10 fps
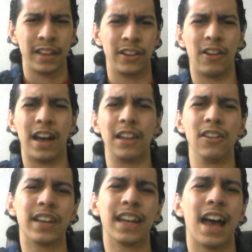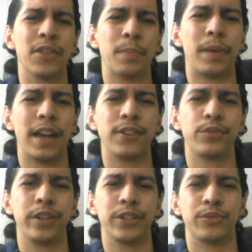You know, I look at how the
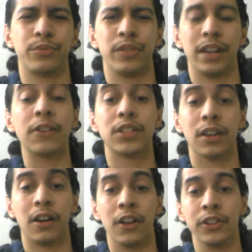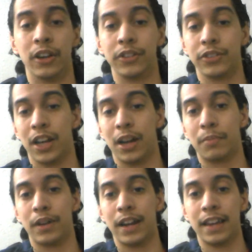Patriots under
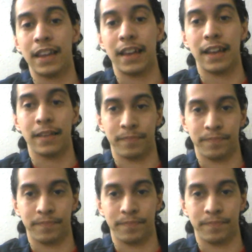Tom Brady,